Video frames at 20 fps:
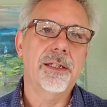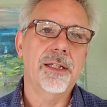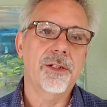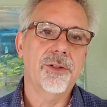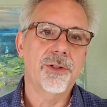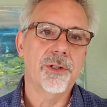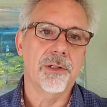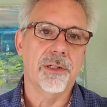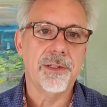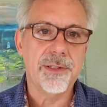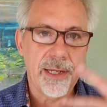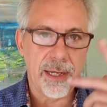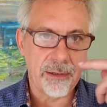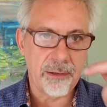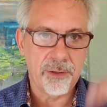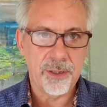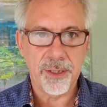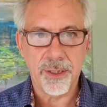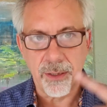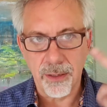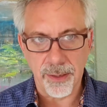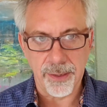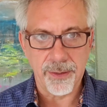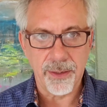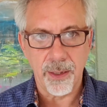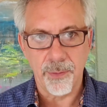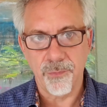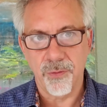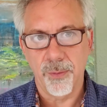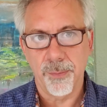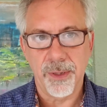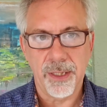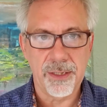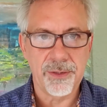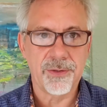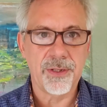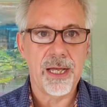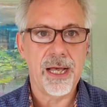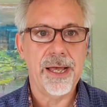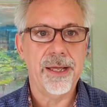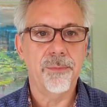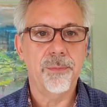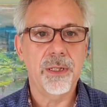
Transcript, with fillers: Get your integrity cleaned up from the inside.